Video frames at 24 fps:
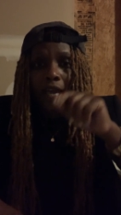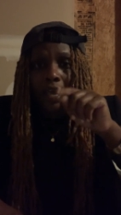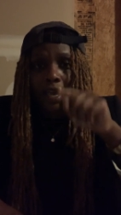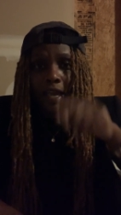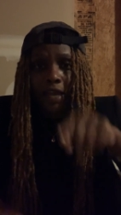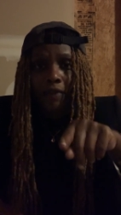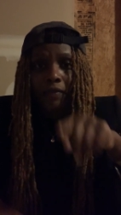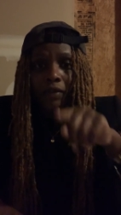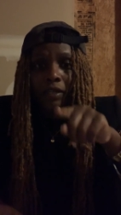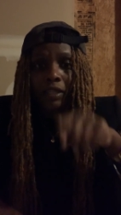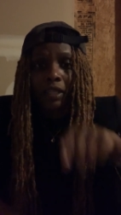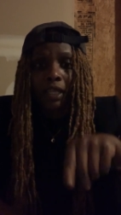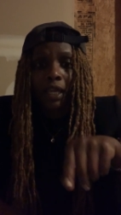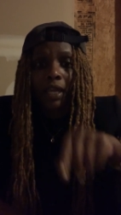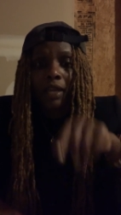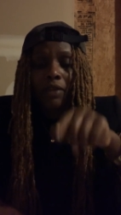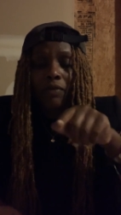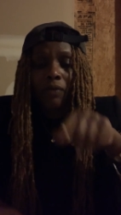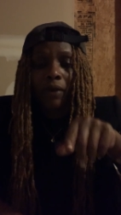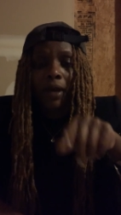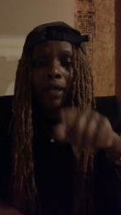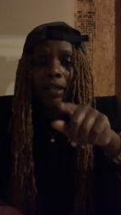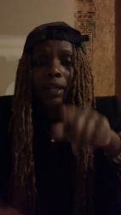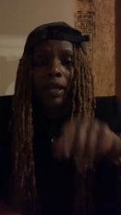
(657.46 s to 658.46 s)
Everything
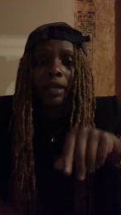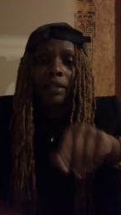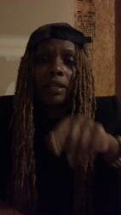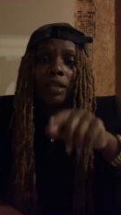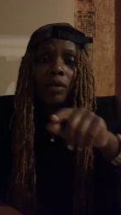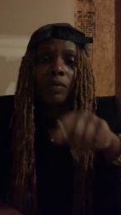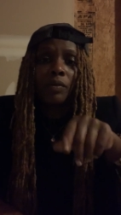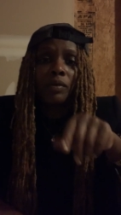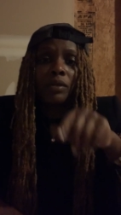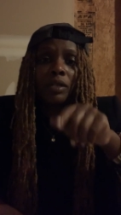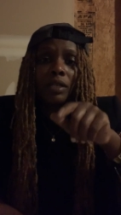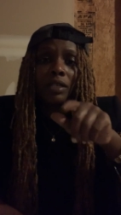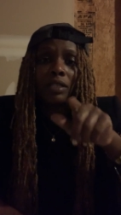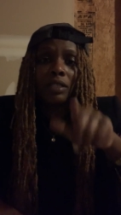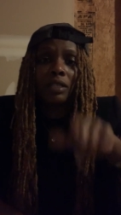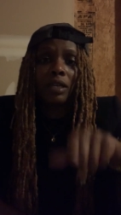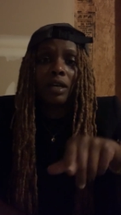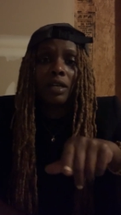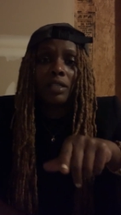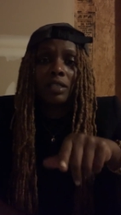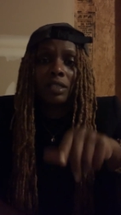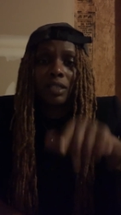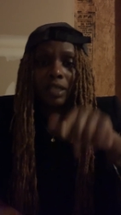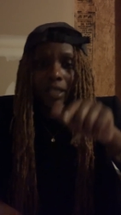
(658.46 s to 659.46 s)
right now that we're
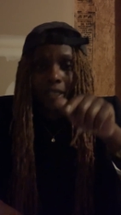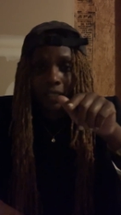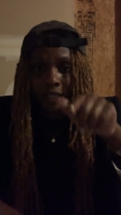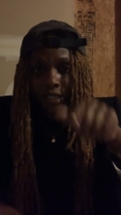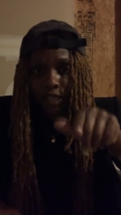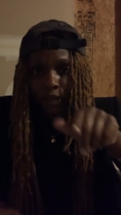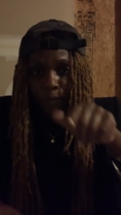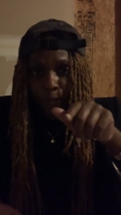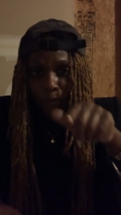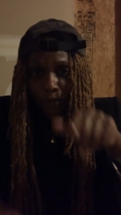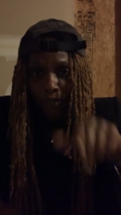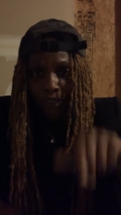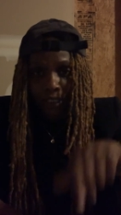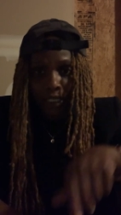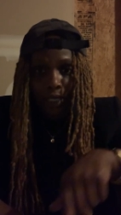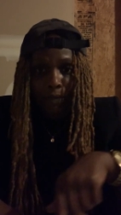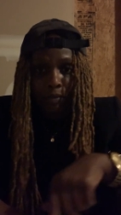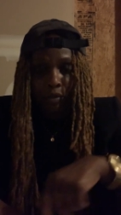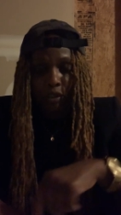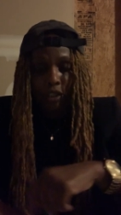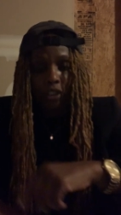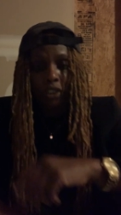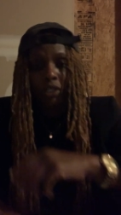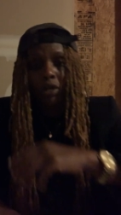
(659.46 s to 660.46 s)
discussing is
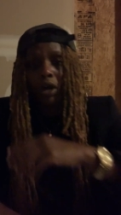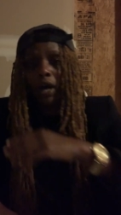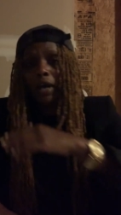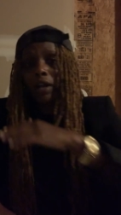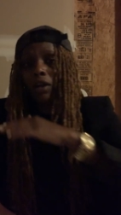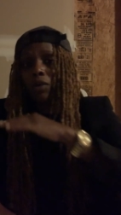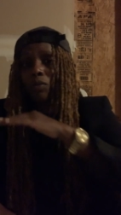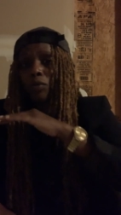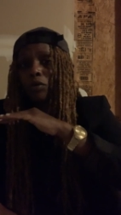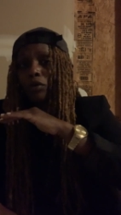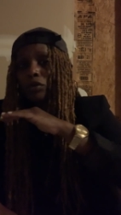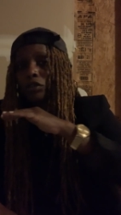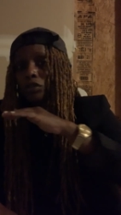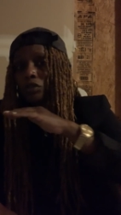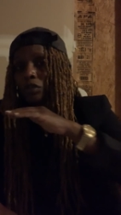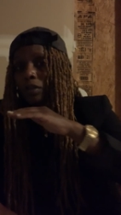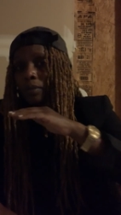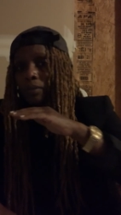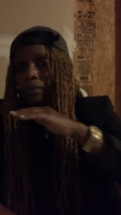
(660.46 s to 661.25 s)
self-perception. So I don't want you to